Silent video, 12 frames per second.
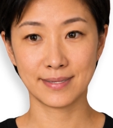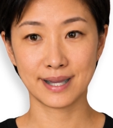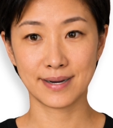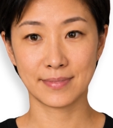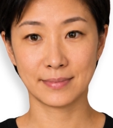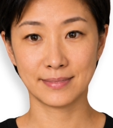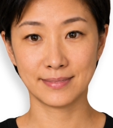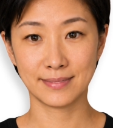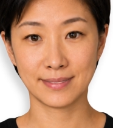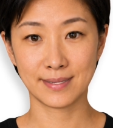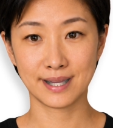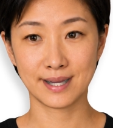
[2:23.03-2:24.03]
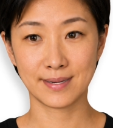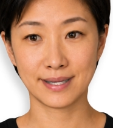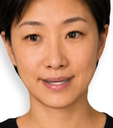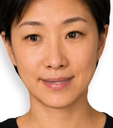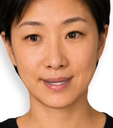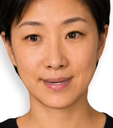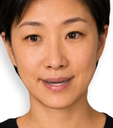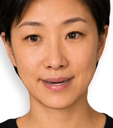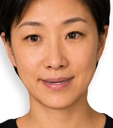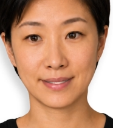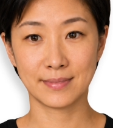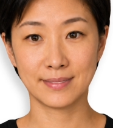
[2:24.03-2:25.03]
scans, Studio takes those as
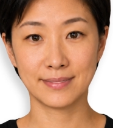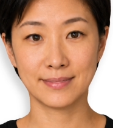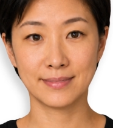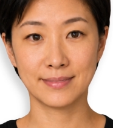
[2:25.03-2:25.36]
input.